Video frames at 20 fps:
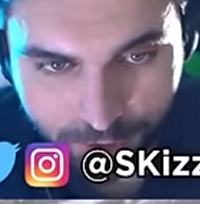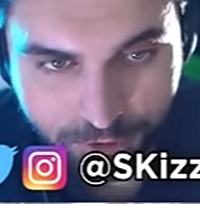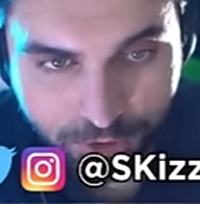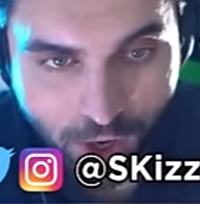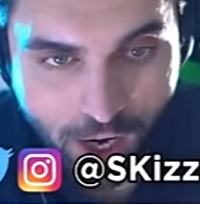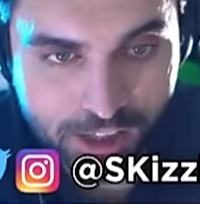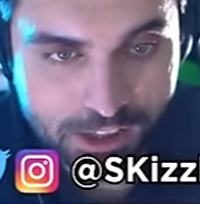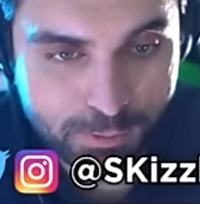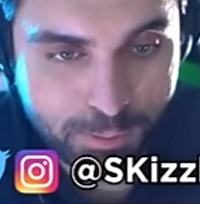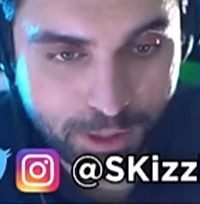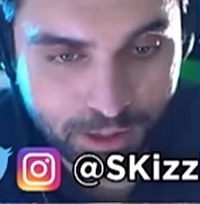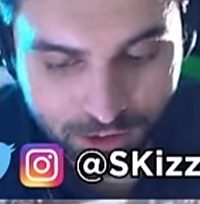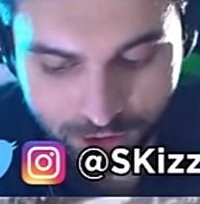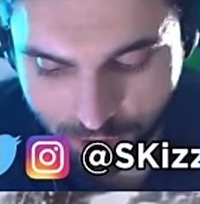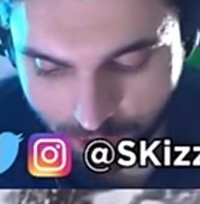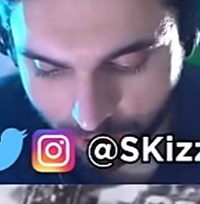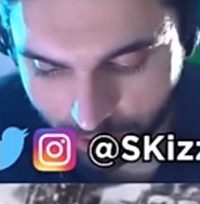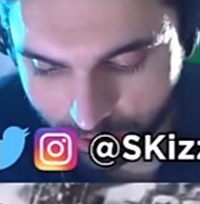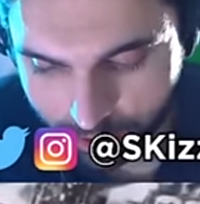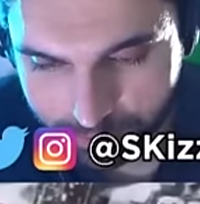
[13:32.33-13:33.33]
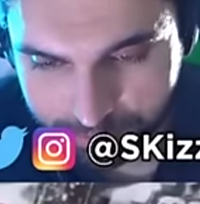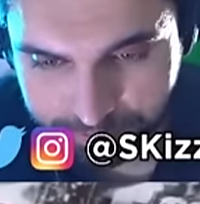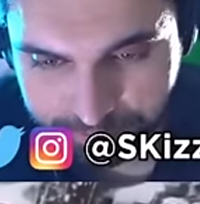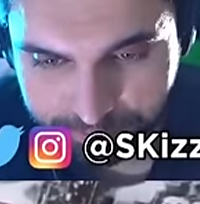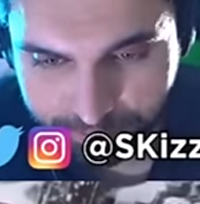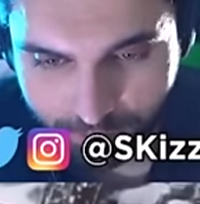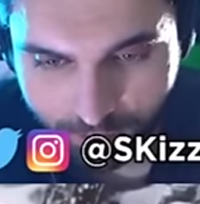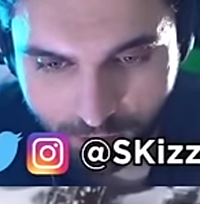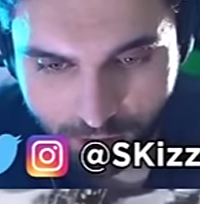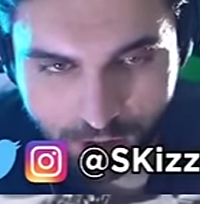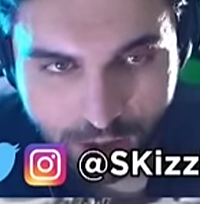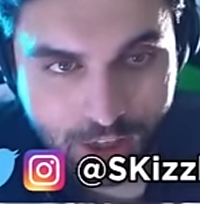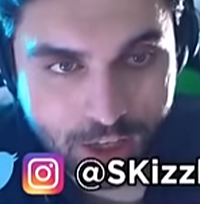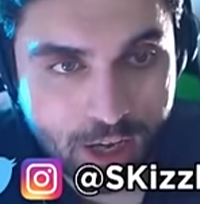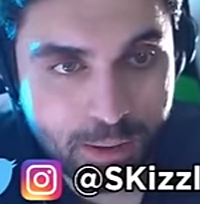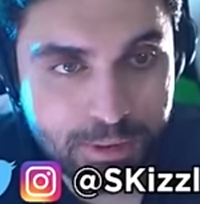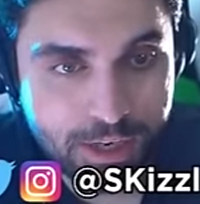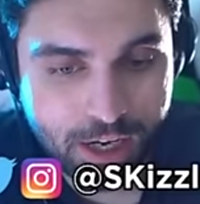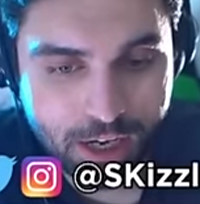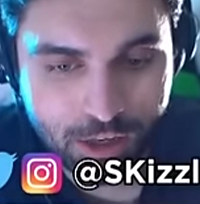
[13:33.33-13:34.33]
Frostpunk 2
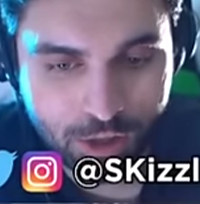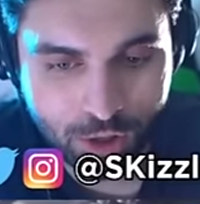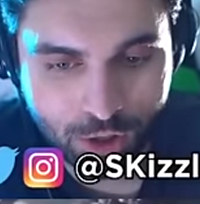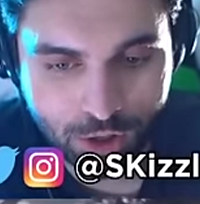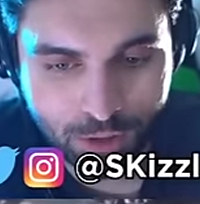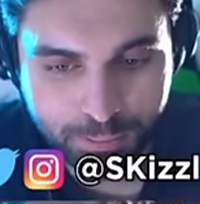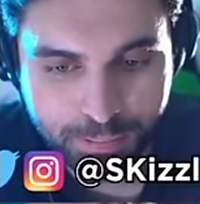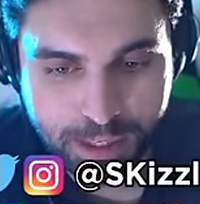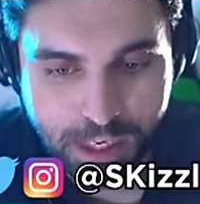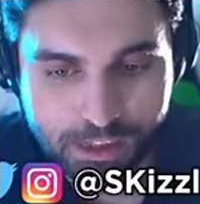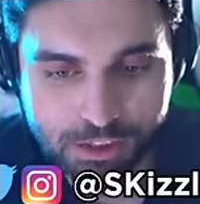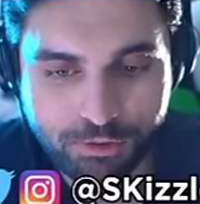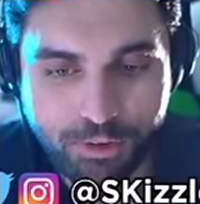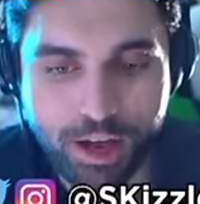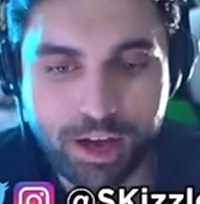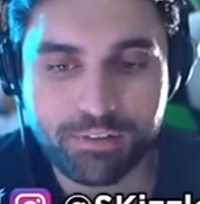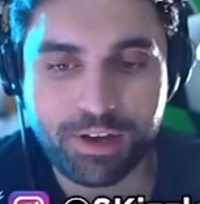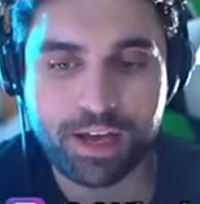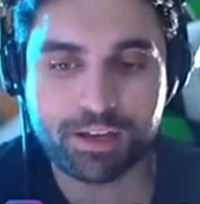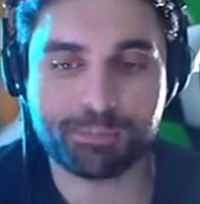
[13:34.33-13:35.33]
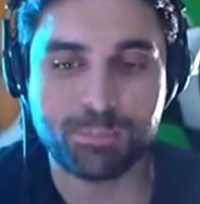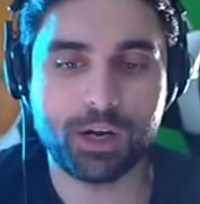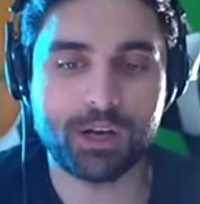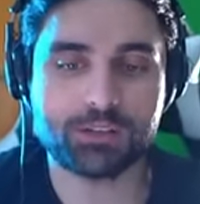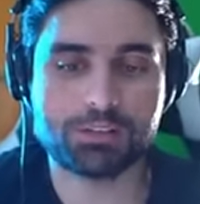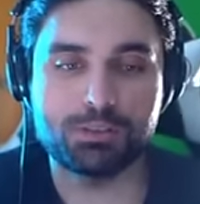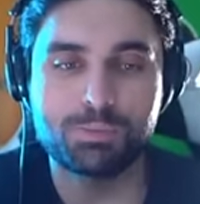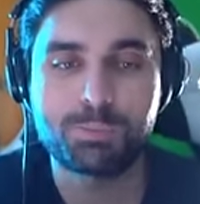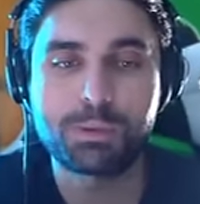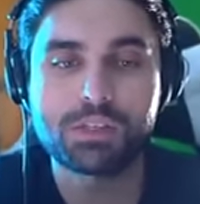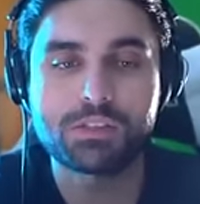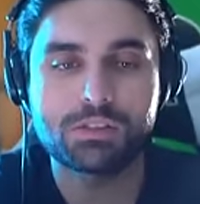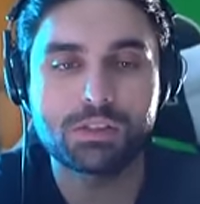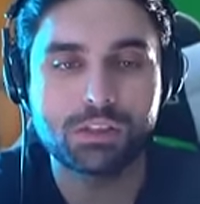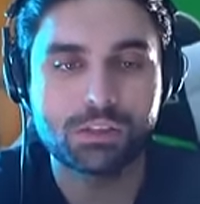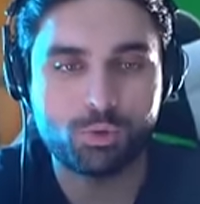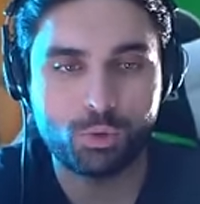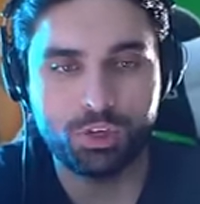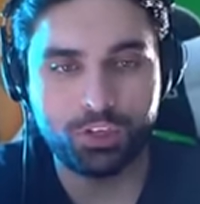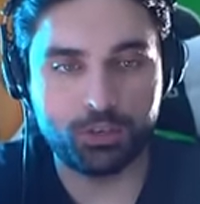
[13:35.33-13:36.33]
coming out on PS5, Xbox, PC
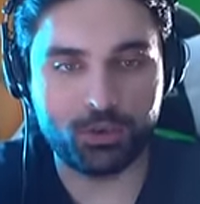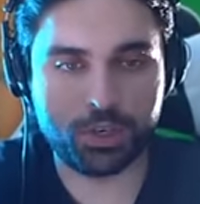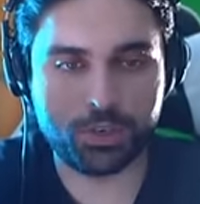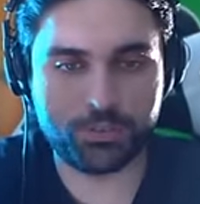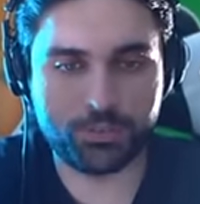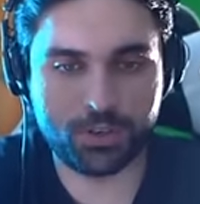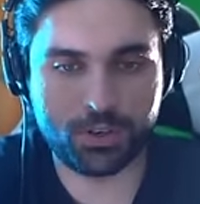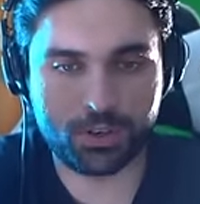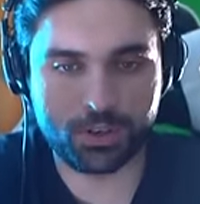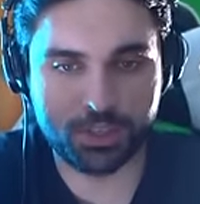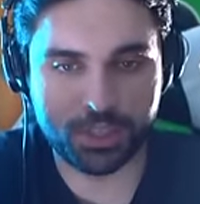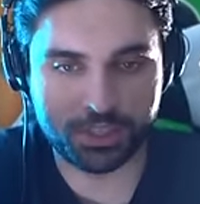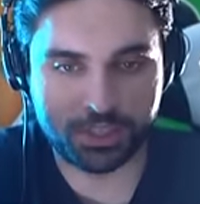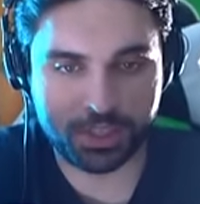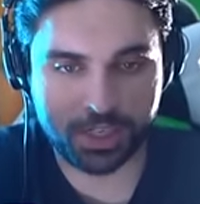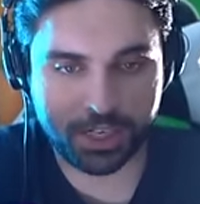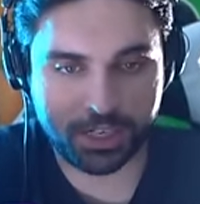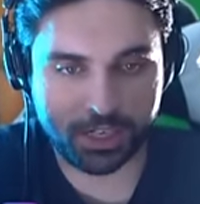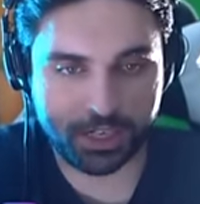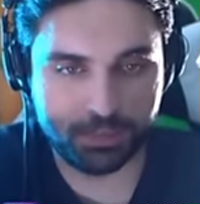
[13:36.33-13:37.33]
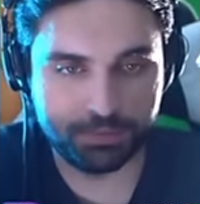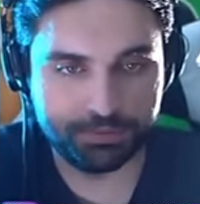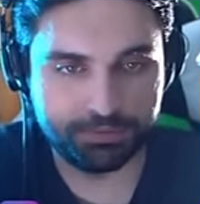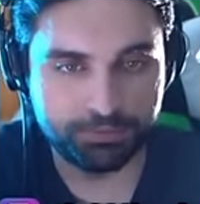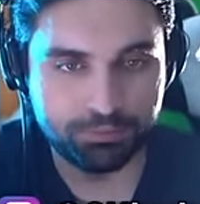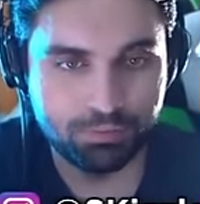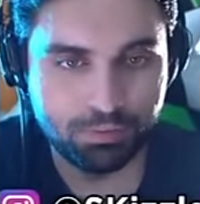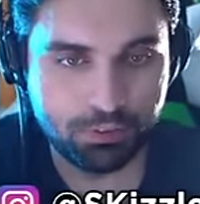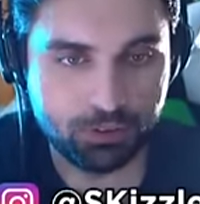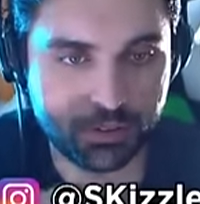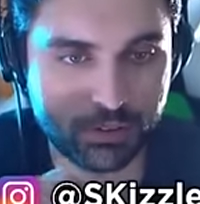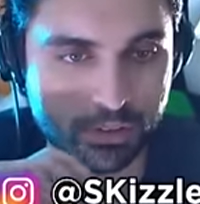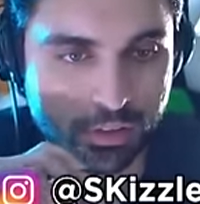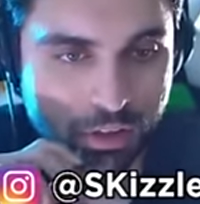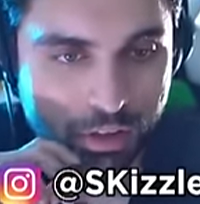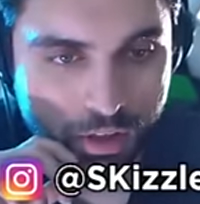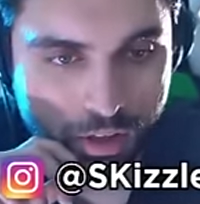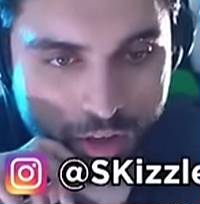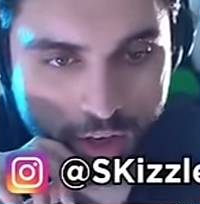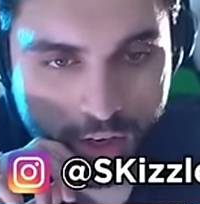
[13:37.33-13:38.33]
2024. Let's check it out.
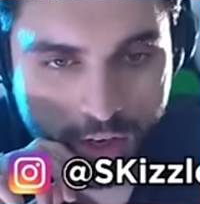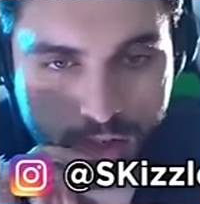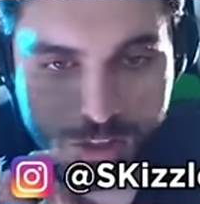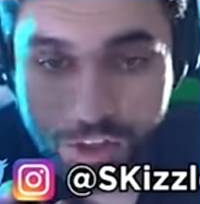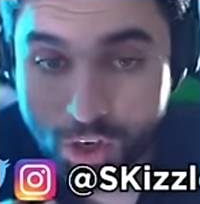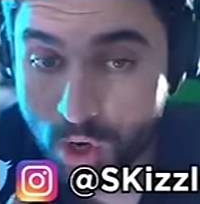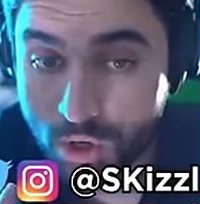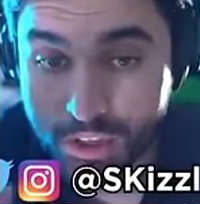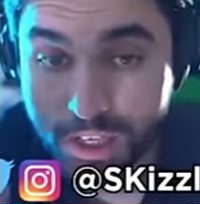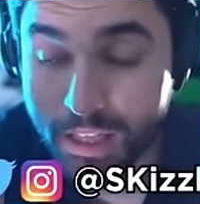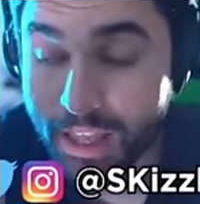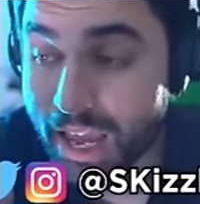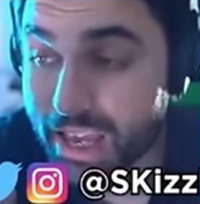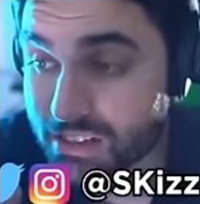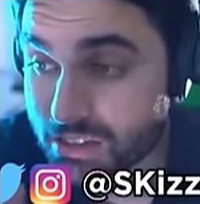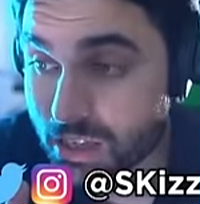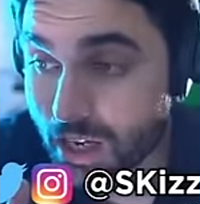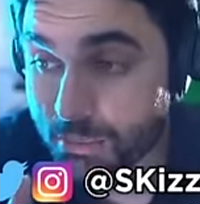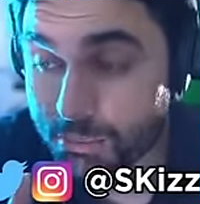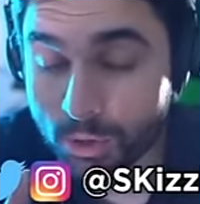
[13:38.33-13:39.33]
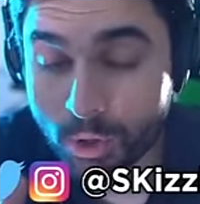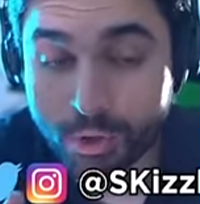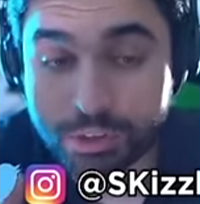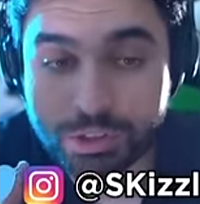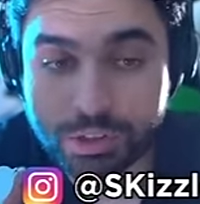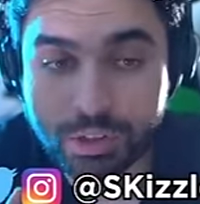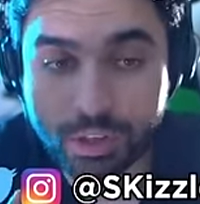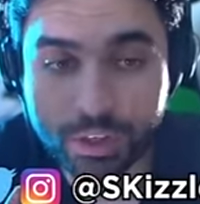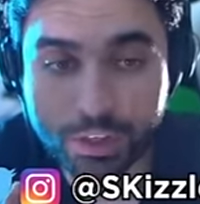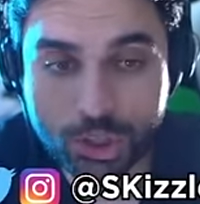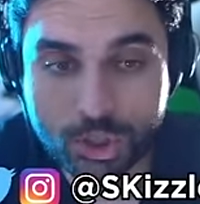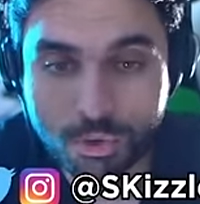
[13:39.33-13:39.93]
No, the last game looks good.